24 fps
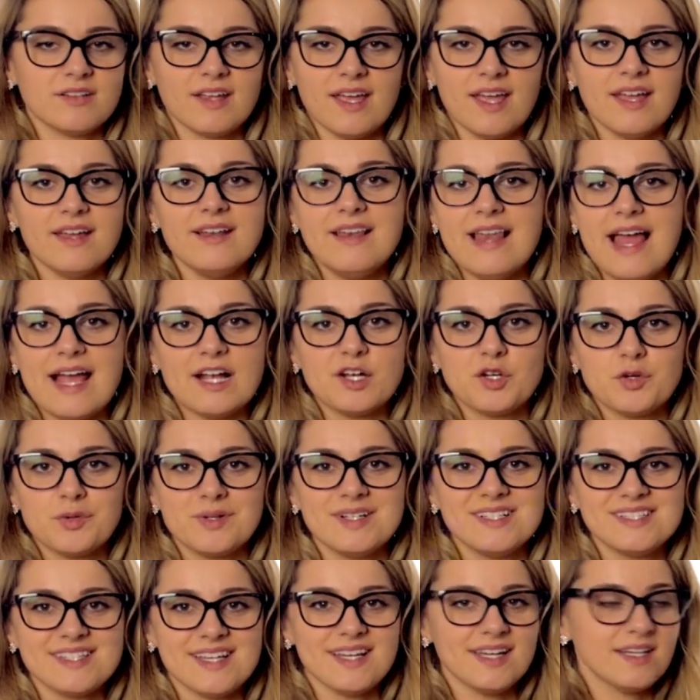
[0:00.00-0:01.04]
okay? La
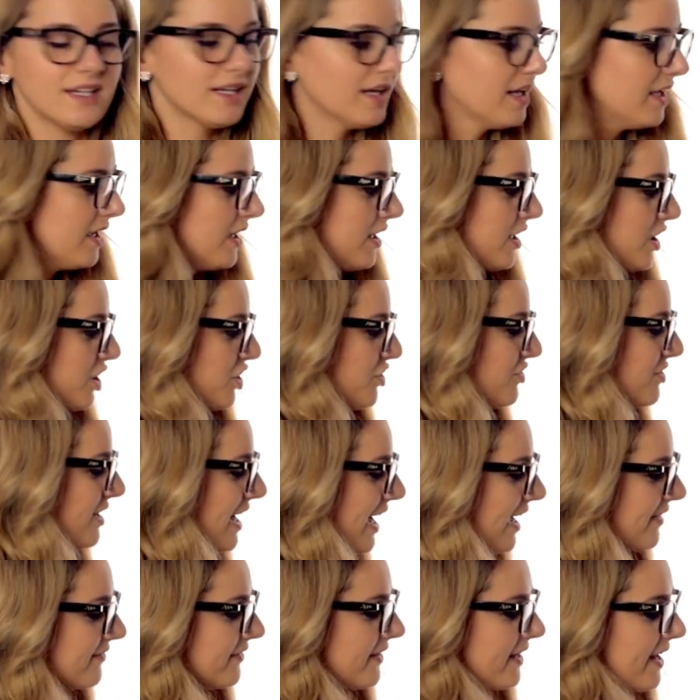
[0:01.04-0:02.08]
cuisine. You
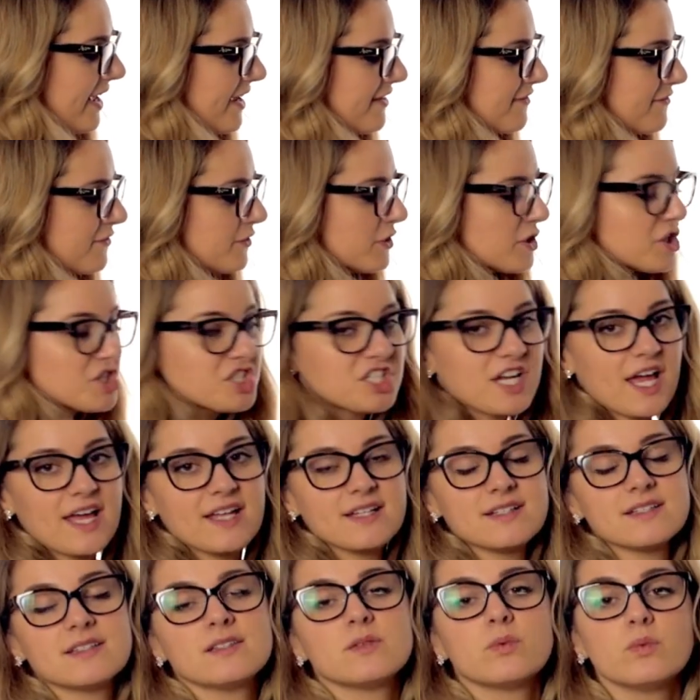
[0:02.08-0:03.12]
have les fourchettes,
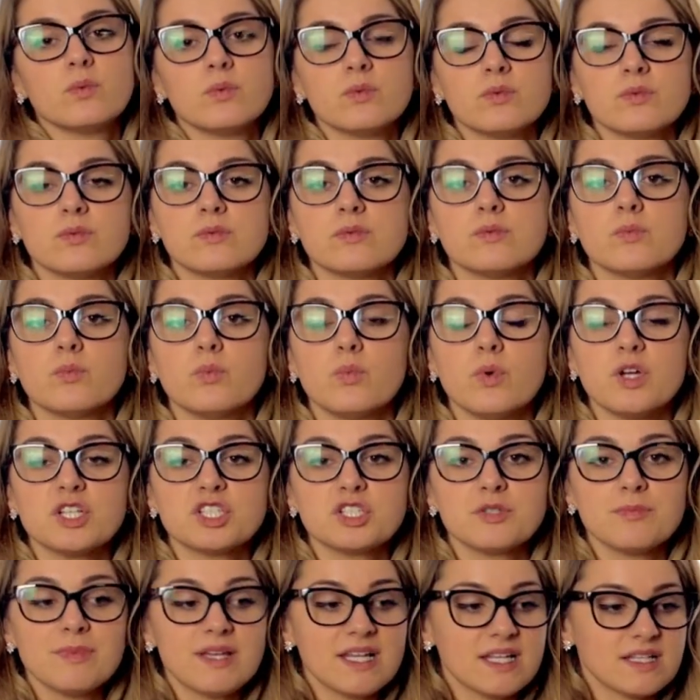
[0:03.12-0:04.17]

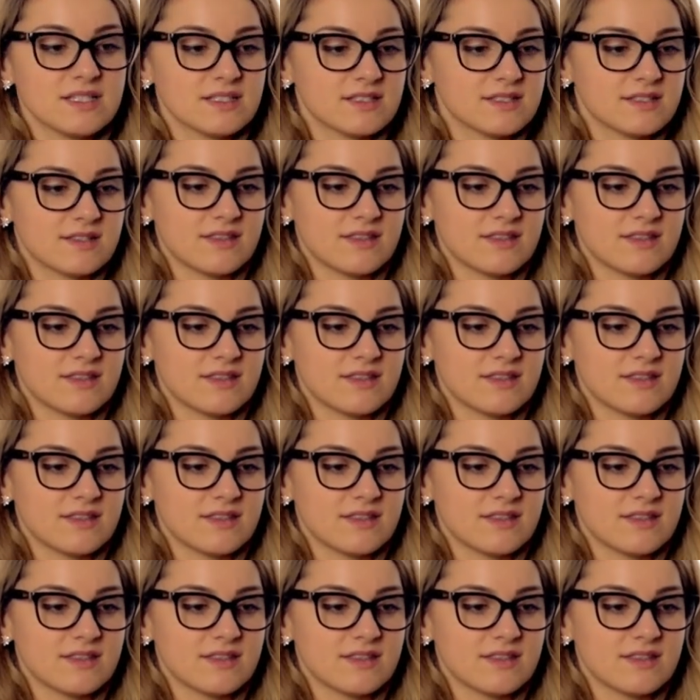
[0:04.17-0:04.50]
which means